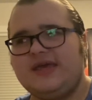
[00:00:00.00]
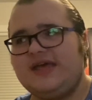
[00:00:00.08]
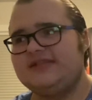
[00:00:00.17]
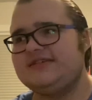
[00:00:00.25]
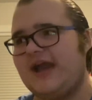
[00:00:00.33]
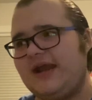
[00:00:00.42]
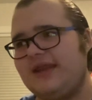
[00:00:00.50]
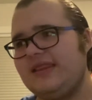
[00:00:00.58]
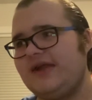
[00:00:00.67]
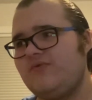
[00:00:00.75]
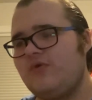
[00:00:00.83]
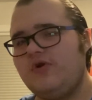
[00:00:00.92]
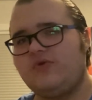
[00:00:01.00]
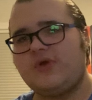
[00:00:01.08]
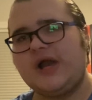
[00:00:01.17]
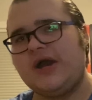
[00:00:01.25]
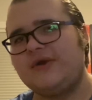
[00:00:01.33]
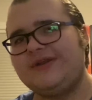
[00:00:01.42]
It's kind of like Royal
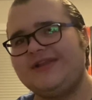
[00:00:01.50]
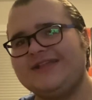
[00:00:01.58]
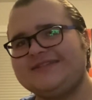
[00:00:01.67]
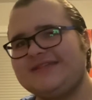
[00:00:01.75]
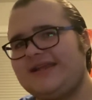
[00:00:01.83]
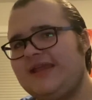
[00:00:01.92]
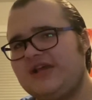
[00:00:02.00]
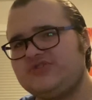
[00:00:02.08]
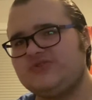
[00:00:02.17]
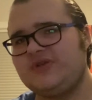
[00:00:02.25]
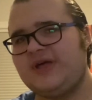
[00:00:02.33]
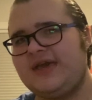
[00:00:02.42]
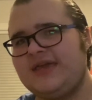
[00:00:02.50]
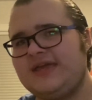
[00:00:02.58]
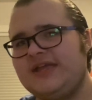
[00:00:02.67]
Crown. It's not an extra light.